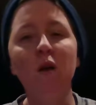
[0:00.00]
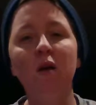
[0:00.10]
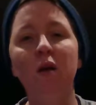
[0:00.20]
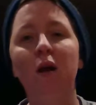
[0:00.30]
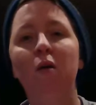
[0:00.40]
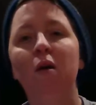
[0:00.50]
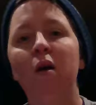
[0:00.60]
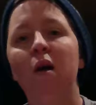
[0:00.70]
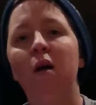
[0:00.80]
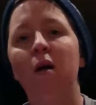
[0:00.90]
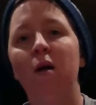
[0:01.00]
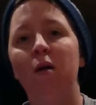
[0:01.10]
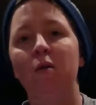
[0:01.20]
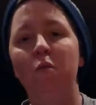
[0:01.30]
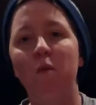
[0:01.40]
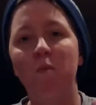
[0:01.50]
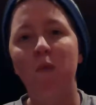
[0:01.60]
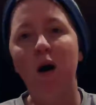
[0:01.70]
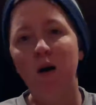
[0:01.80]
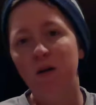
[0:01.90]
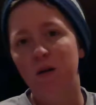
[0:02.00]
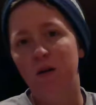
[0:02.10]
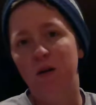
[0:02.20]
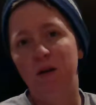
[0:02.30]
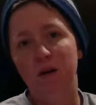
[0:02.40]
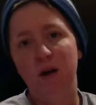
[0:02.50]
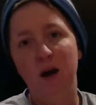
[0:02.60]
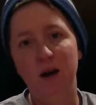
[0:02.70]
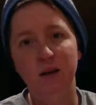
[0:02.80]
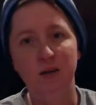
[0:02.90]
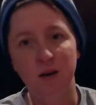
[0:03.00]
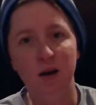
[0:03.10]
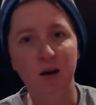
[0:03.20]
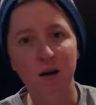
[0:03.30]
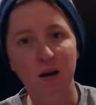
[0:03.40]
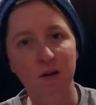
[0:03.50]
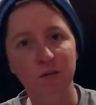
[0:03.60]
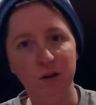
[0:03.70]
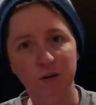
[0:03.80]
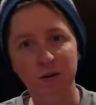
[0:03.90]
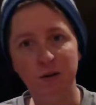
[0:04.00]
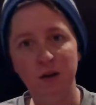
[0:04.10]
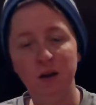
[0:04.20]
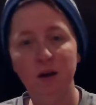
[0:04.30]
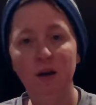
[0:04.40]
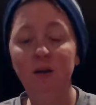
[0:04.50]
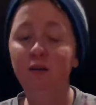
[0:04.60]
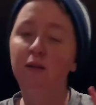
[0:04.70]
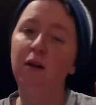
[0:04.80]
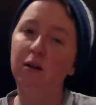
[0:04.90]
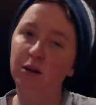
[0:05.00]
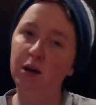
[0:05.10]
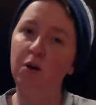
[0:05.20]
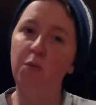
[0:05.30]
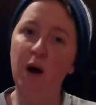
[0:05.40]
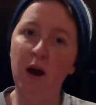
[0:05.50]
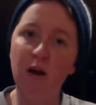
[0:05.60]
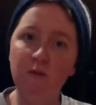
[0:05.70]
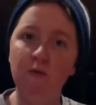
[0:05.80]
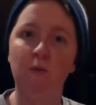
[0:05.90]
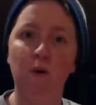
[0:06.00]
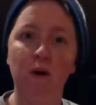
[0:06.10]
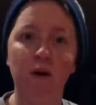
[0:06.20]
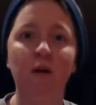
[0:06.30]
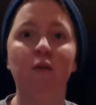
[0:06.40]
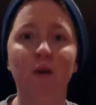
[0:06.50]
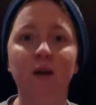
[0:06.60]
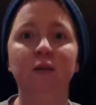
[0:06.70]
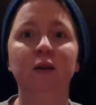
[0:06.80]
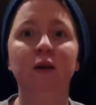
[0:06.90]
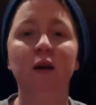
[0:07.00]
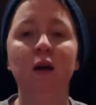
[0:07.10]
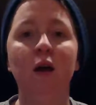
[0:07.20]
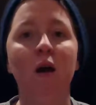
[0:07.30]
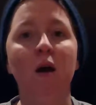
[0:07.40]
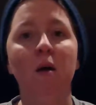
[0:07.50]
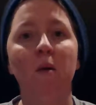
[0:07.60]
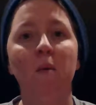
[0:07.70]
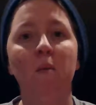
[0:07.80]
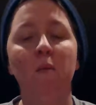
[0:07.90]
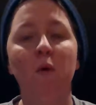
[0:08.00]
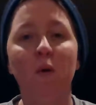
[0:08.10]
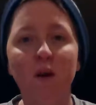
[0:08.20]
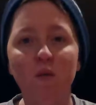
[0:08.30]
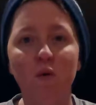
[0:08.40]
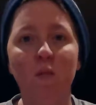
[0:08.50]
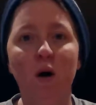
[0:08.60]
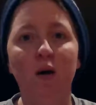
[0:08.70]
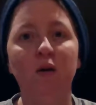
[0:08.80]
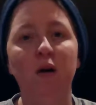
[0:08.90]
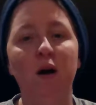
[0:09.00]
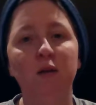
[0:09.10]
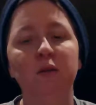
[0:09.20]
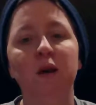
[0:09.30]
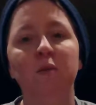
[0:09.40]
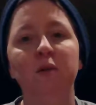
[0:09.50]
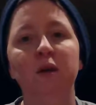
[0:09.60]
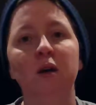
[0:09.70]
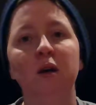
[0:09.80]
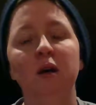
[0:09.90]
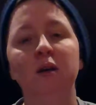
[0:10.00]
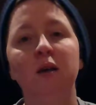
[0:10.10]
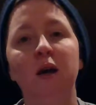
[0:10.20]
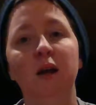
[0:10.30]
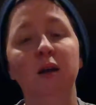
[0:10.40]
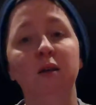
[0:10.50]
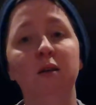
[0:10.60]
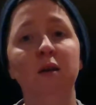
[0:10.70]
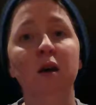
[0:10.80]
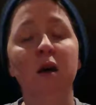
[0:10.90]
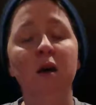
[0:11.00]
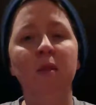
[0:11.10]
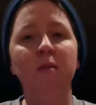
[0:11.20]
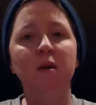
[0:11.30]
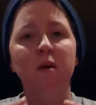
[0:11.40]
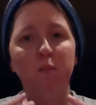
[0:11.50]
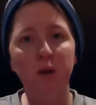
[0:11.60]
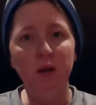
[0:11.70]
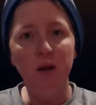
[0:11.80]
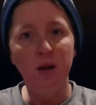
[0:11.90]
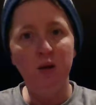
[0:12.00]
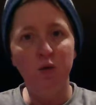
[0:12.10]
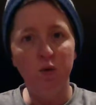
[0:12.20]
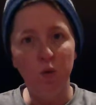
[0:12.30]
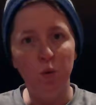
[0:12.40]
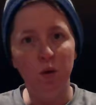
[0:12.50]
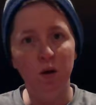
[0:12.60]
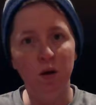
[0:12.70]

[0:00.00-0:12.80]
Now, the more modern idea of literacy, and not shared by everyone, granted, but one of the more modern concepts is that it's the ability to,